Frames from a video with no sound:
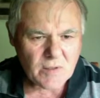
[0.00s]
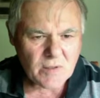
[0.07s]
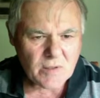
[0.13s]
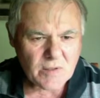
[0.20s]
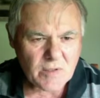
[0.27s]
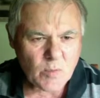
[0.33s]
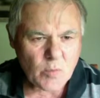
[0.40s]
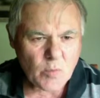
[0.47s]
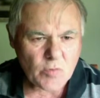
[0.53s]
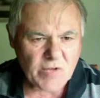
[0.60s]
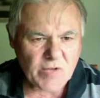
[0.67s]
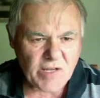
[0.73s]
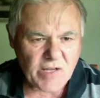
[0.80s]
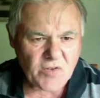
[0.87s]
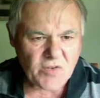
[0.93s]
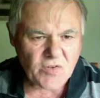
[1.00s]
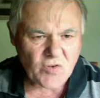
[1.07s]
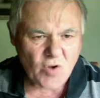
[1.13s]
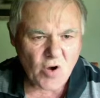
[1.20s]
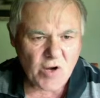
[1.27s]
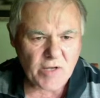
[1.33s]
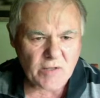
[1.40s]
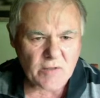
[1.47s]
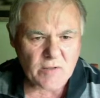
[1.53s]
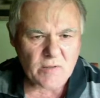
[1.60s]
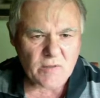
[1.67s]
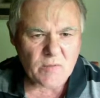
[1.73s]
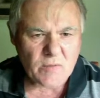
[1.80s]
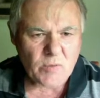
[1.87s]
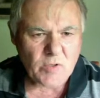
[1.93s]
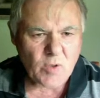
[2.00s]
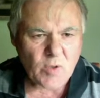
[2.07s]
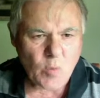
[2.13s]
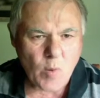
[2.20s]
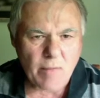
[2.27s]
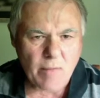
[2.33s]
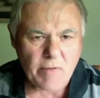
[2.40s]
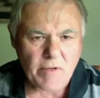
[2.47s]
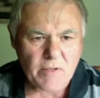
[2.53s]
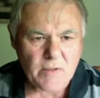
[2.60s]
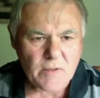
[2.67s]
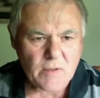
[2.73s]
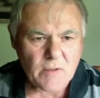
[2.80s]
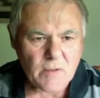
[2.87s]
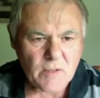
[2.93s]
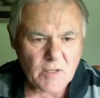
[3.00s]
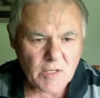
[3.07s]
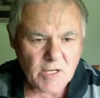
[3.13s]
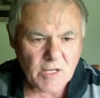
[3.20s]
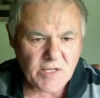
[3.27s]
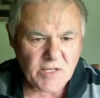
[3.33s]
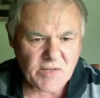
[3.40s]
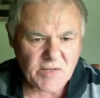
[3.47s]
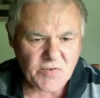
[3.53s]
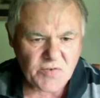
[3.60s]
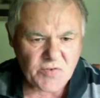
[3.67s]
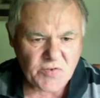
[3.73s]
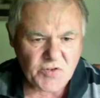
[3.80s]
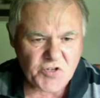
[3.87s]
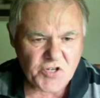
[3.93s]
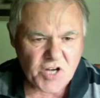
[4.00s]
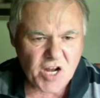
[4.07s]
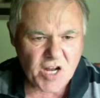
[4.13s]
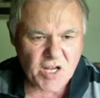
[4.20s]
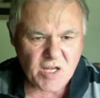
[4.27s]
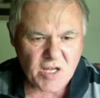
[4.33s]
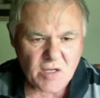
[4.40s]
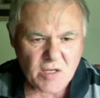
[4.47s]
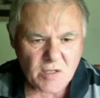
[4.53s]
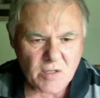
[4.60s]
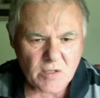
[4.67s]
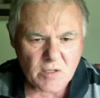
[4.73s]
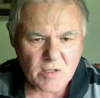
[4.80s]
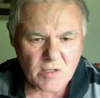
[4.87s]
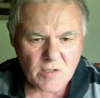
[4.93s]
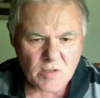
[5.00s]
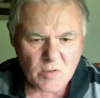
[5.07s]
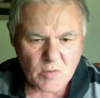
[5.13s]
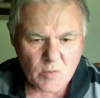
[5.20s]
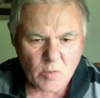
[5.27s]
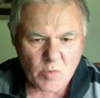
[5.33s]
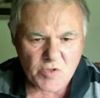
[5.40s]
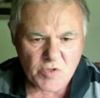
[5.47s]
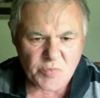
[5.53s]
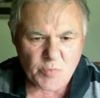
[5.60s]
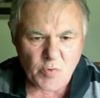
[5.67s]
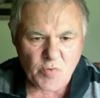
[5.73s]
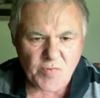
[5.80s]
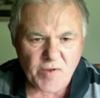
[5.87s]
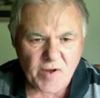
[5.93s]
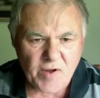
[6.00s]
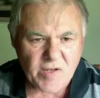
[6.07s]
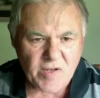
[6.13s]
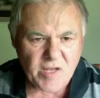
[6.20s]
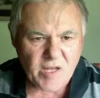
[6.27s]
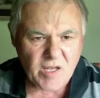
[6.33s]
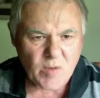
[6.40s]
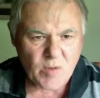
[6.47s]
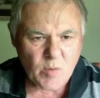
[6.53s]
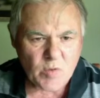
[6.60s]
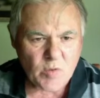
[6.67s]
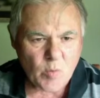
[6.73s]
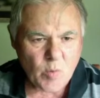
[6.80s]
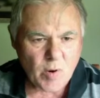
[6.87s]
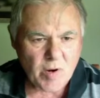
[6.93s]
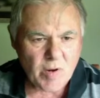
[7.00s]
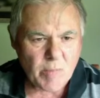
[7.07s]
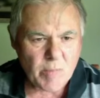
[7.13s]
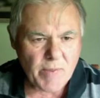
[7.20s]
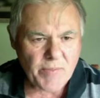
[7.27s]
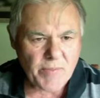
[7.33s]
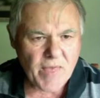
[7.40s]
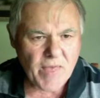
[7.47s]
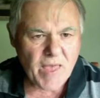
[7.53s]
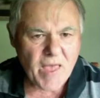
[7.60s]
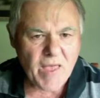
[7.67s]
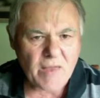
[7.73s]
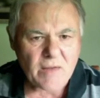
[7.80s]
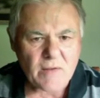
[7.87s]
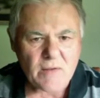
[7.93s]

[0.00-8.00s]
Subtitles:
Now we'll take his knight. We're not worried. He gives us a check. We'll just move our king. We're not worried about that.